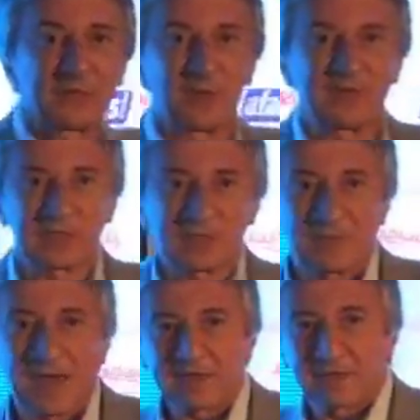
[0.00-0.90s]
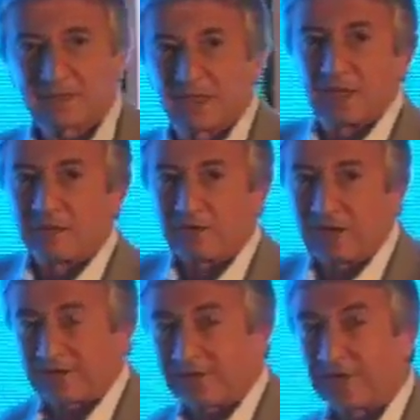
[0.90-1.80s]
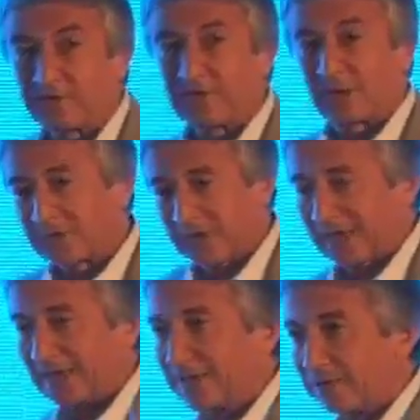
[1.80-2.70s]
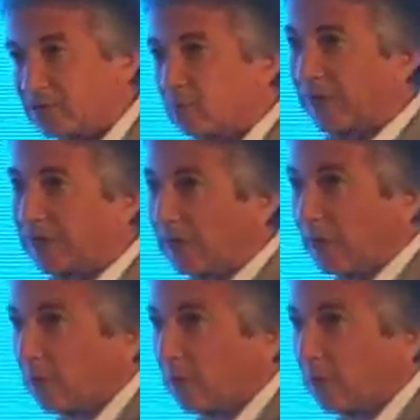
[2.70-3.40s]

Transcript: but I suspect that there are a lot of countries, and I would think India is one,